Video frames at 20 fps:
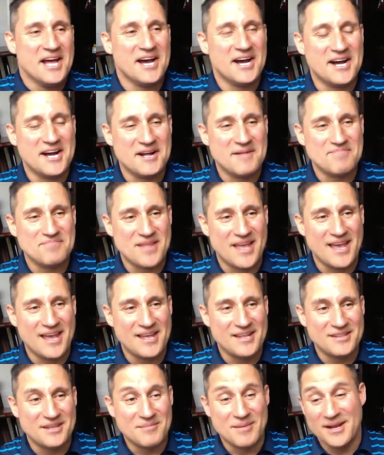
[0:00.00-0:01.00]
Um,
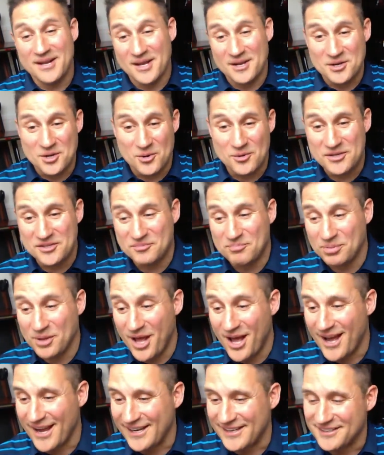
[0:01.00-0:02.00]
and they may not know he's
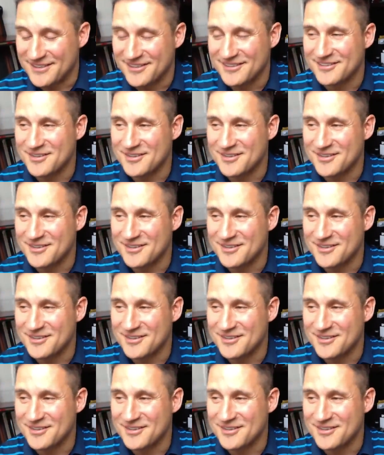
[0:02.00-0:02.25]
blind.